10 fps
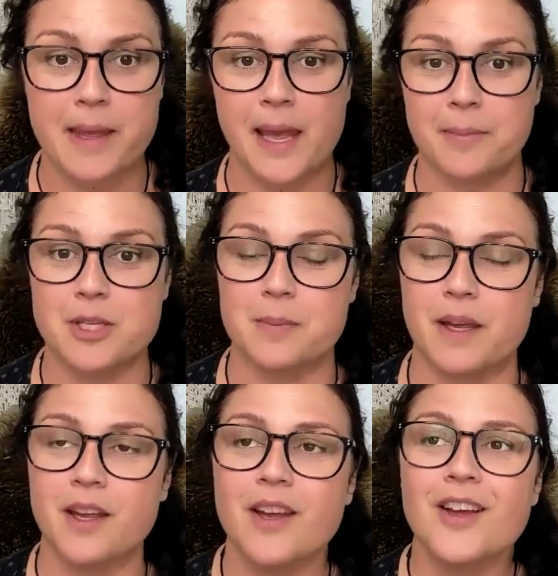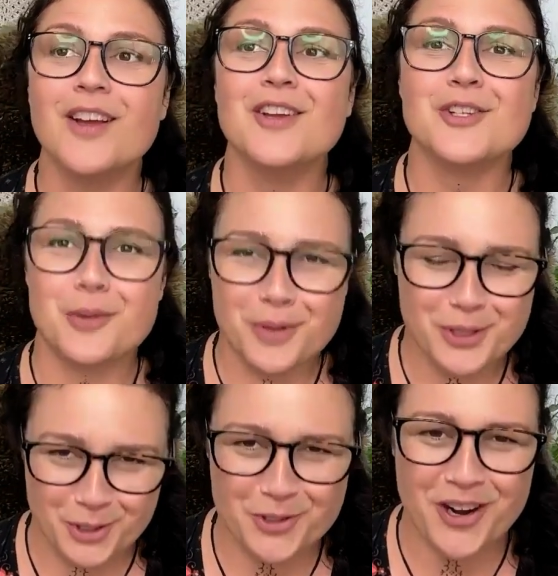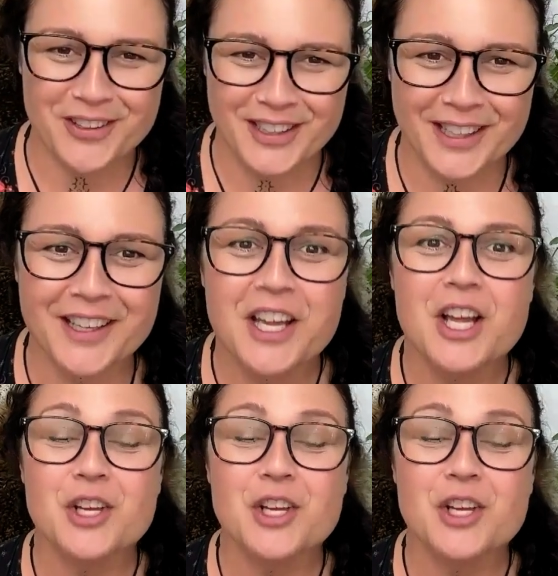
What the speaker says: came to me, she wasn't struggling.